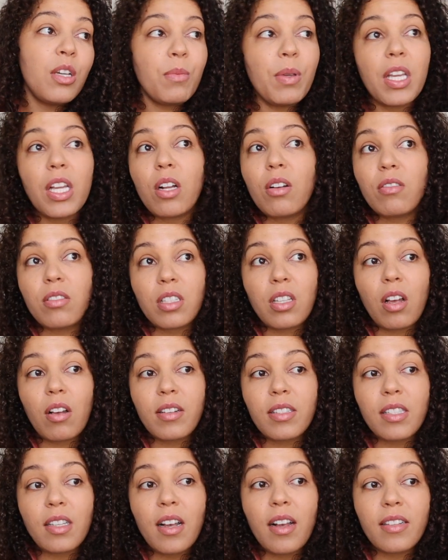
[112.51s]
pico
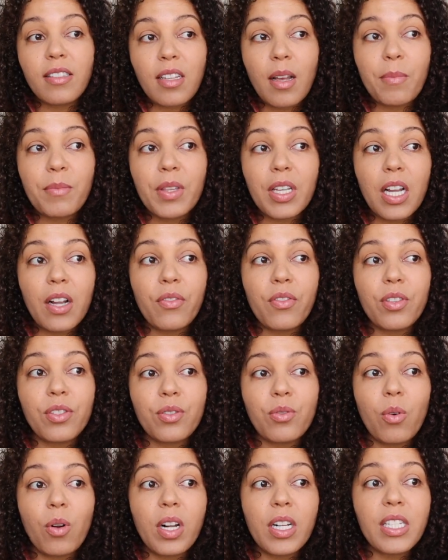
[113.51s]
salsa, something of the
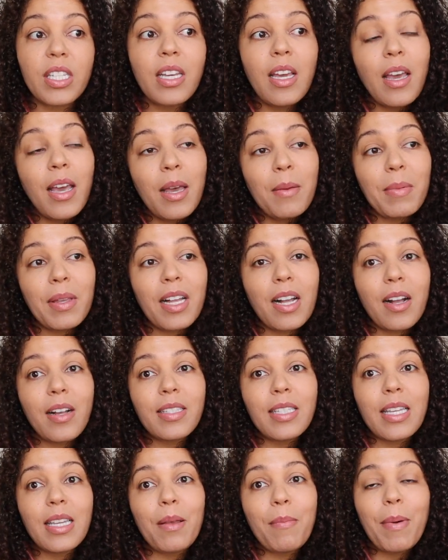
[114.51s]
sort,
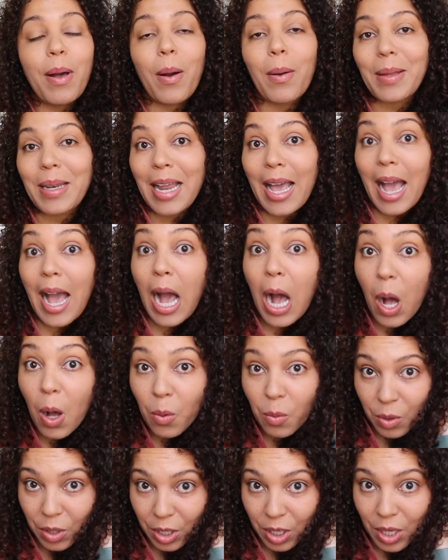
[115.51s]
because in about an
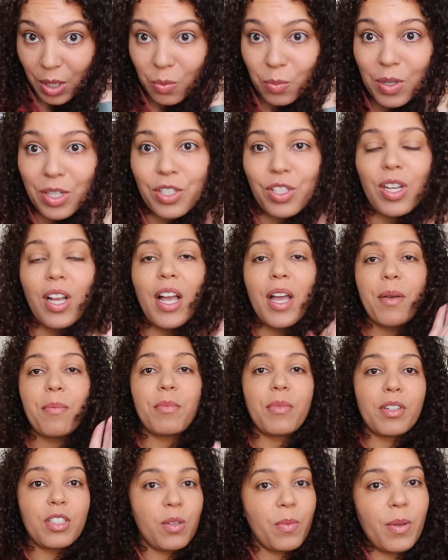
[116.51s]
hour, which
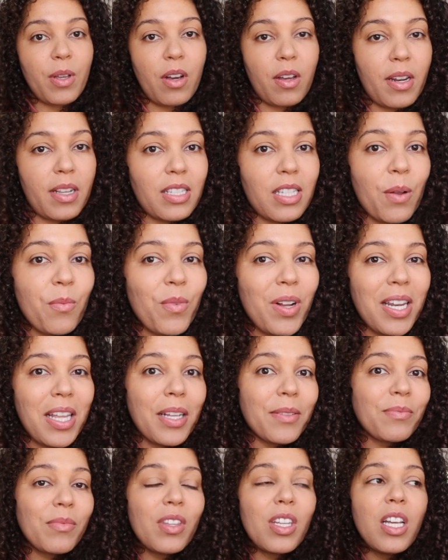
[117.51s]
to be honest, I'm
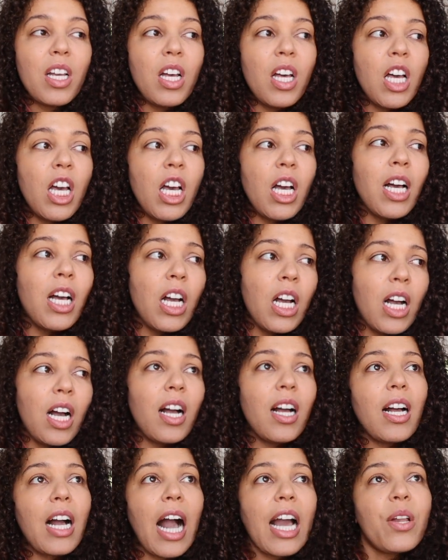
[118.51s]
running,
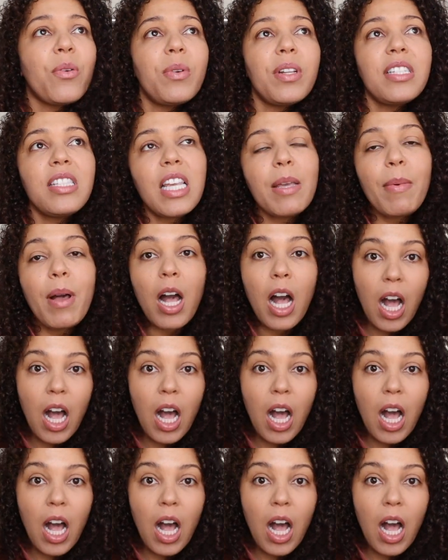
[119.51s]
I don't want to say